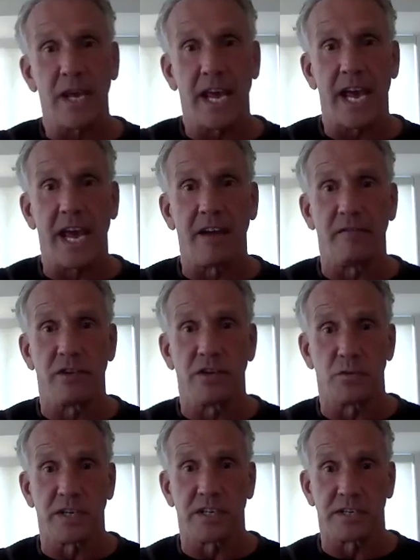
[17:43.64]

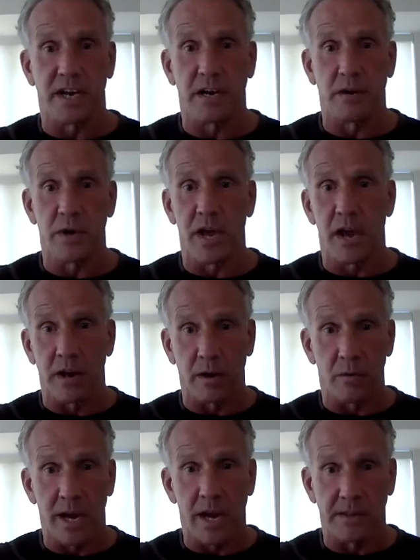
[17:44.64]
behaviors. Which side are we on? Are
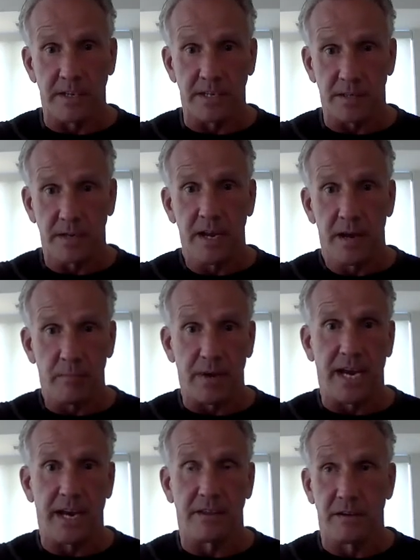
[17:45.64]
we on this
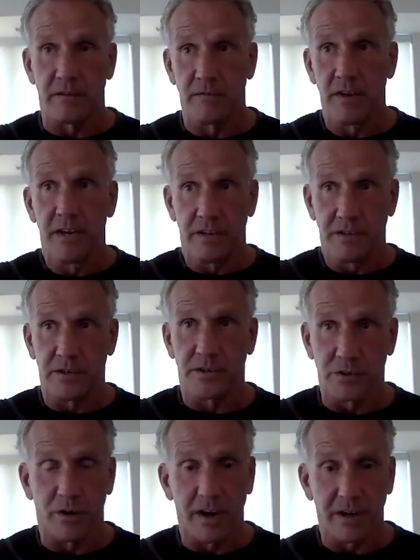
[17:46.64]
path of
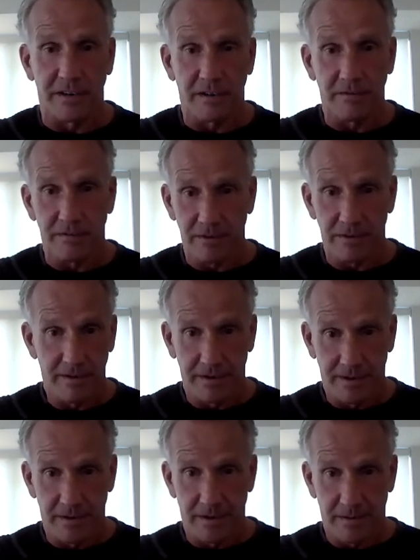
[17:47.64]
destructive
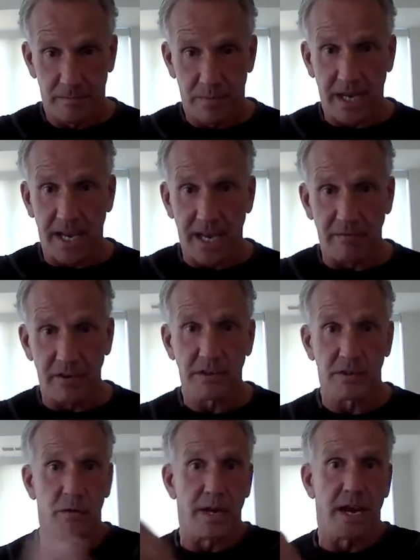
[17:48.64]
behaviors,
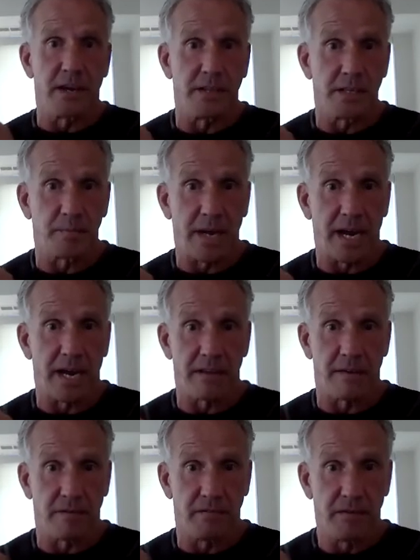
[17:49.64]
or are we on this path
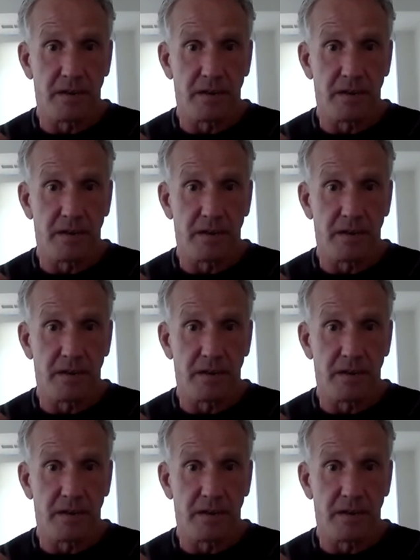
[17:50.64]
of